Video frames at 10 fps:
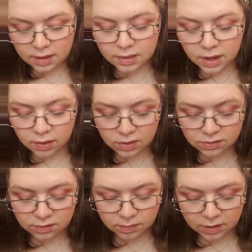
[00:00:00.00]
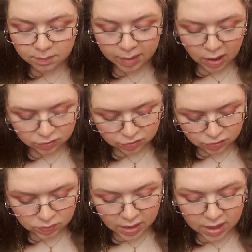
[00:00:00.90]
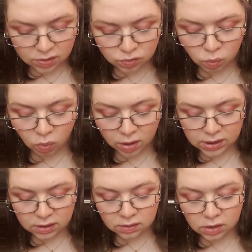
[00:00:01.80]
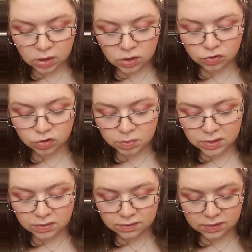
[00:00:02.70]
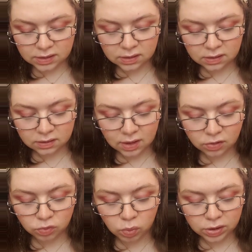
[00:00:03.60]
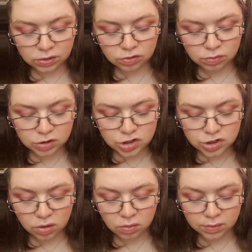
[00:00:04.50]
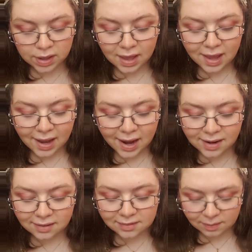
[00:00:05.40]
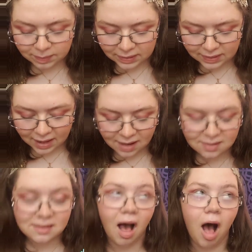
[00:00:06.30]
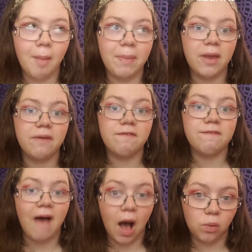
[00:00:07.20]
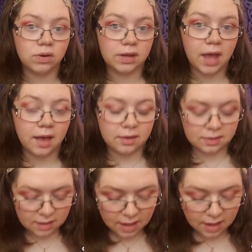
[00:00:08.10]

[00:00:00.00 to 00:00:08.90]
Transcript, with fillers: There is something about you that is wanting to be seen, that is wanting to be shown. And it's something that has not been found yet.